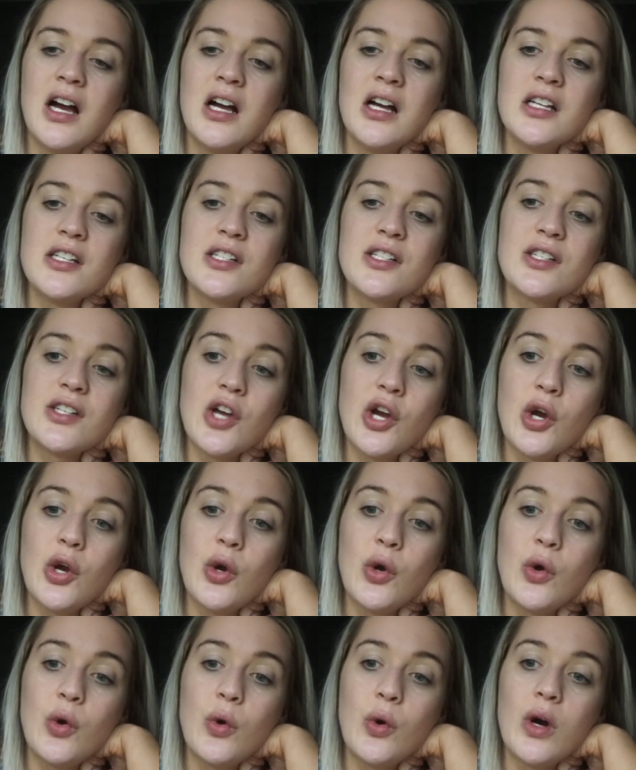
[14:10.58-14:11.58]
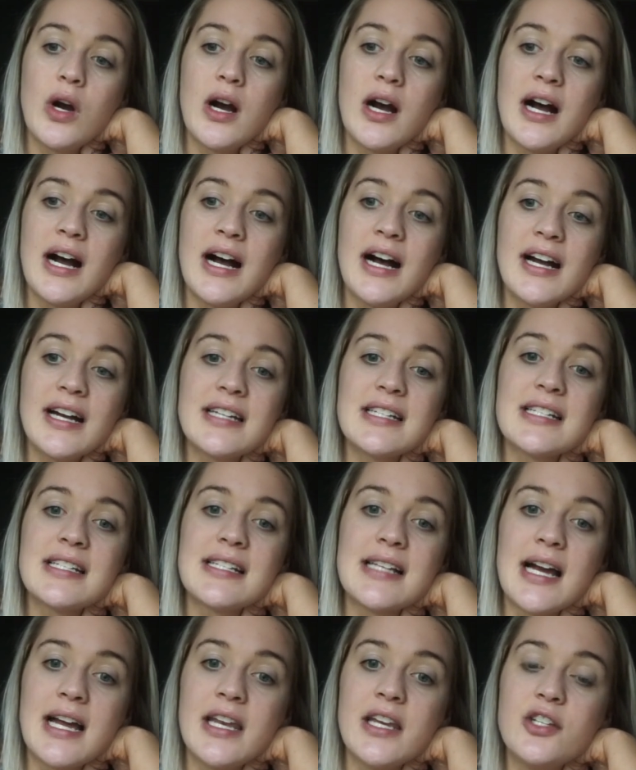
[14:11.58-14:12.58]
So I
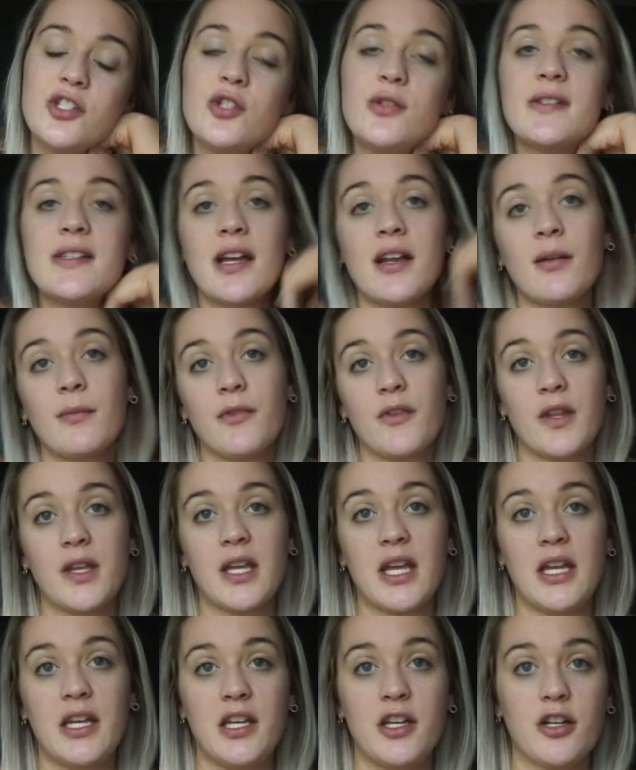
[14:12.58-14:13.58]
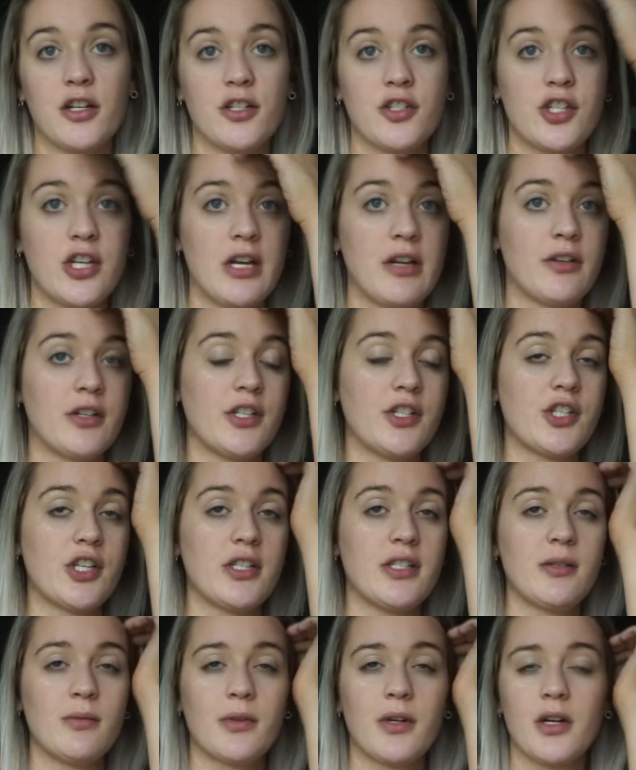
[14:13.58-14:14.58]
decided to sign up for the Katy Hearn challenge. I
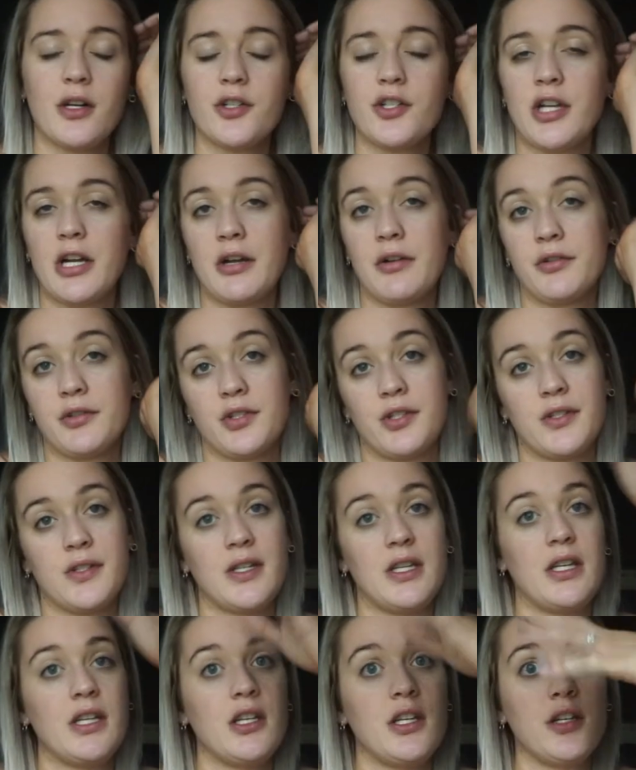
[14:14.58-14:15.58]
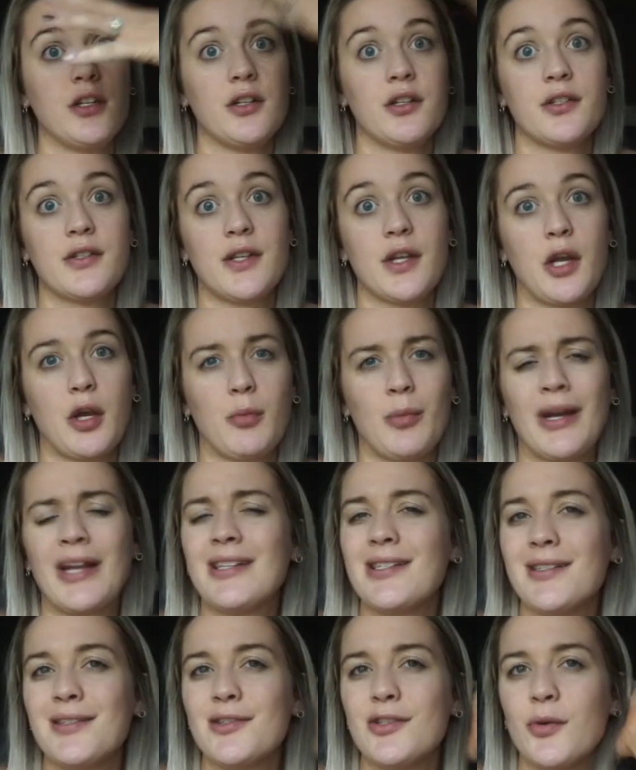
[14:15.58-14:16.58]
did one of her challenges years ago, but I
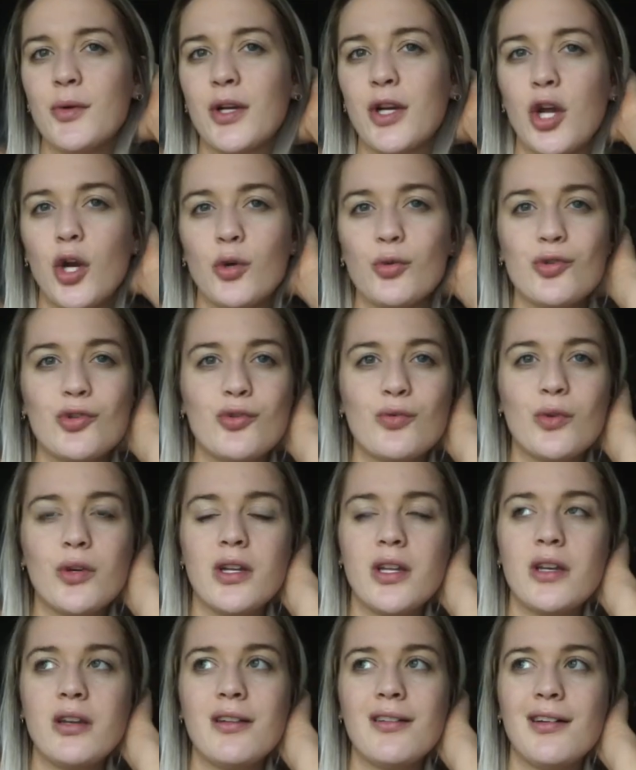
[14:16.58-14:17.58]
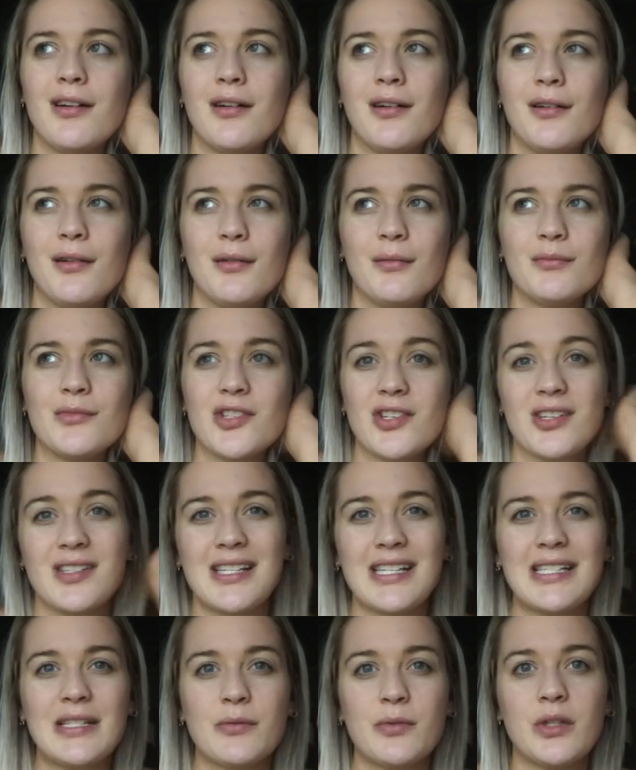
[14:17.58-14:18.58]
didn't do a coached one just because
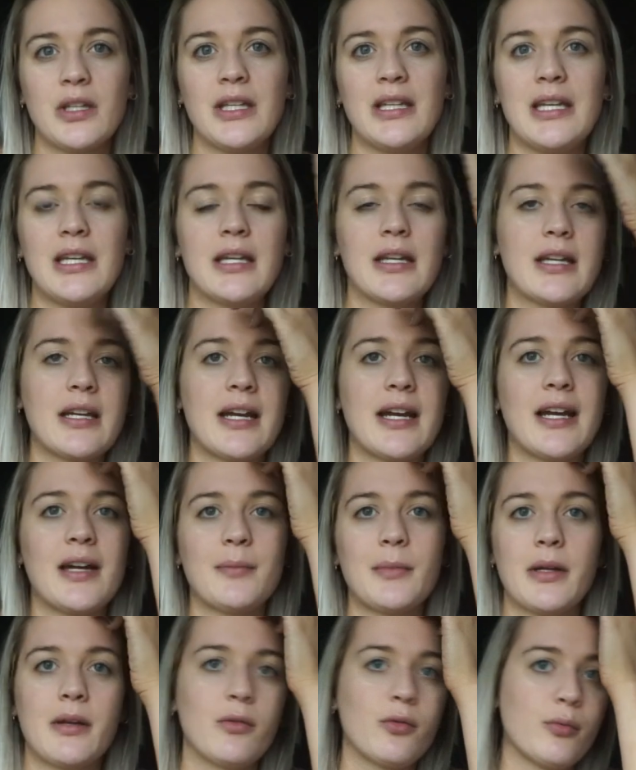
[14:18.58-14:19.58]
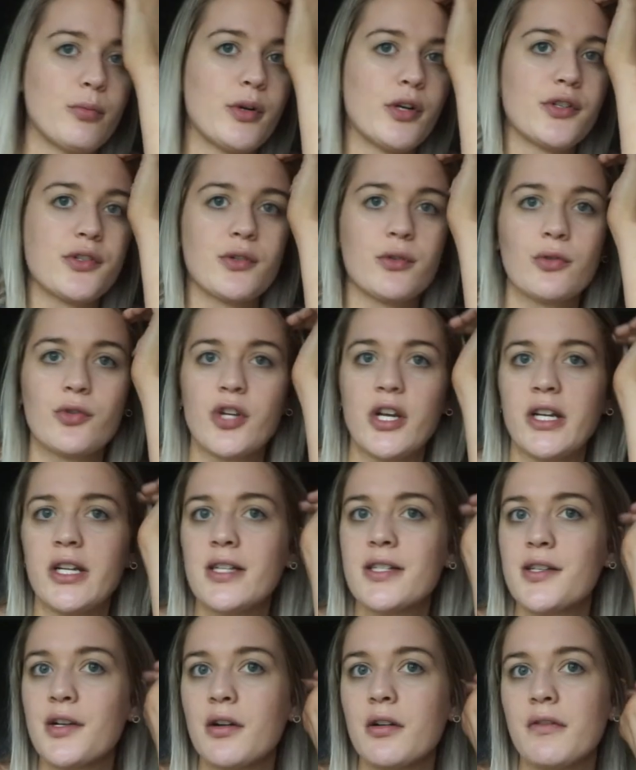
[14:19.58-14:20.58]
I didn't really need it. I had my own personal
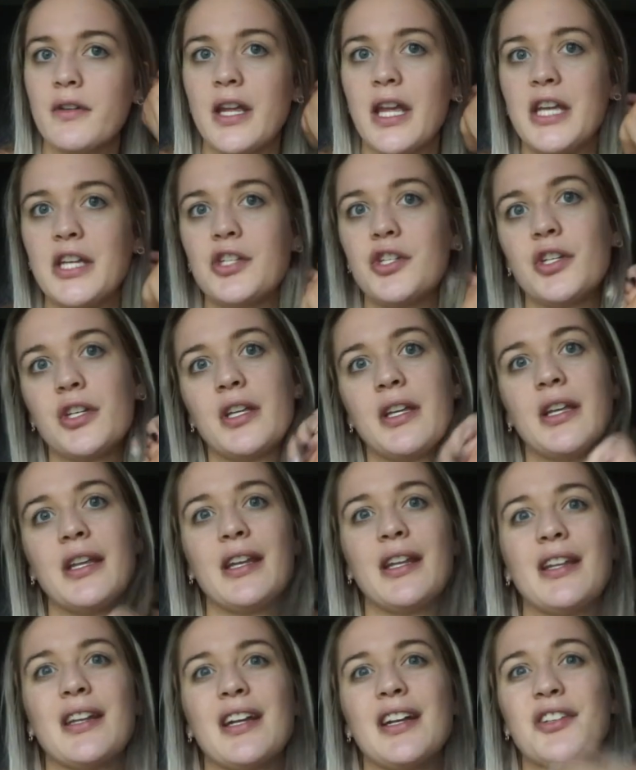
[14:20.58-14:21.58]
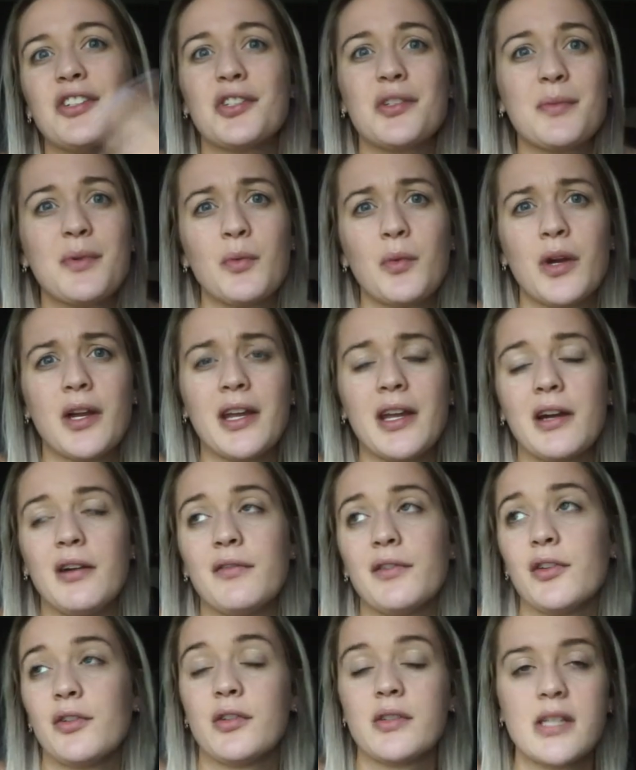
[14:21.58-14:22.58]
training certification and I had just been working out
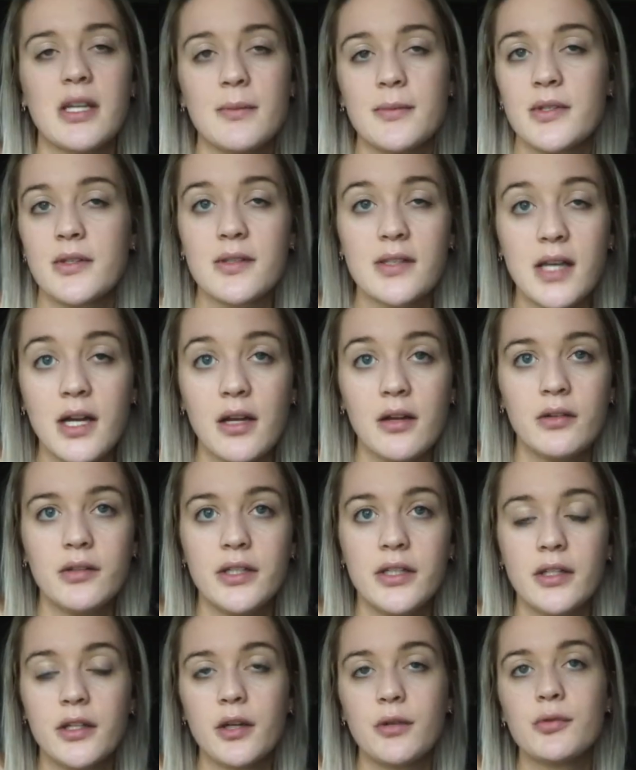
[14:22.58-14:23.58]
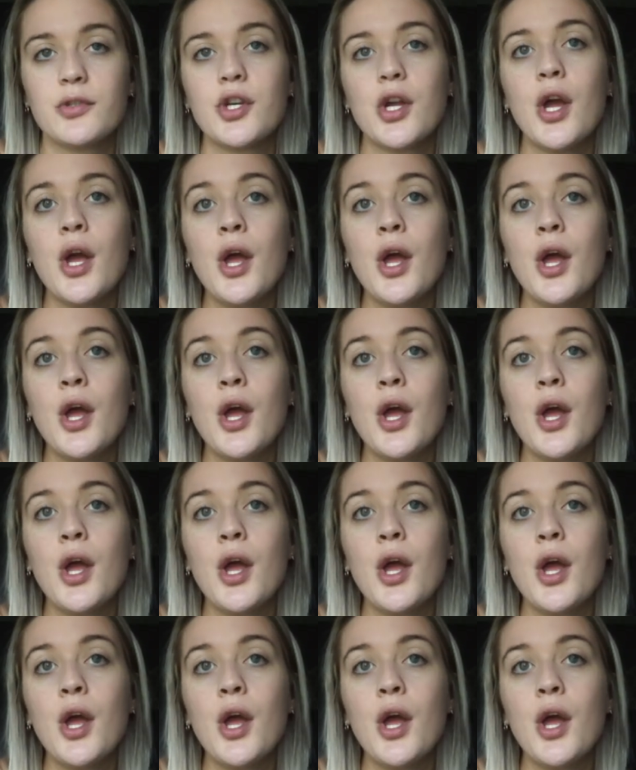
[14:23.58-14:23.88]
for a long time, so I was like, I don't need a coach.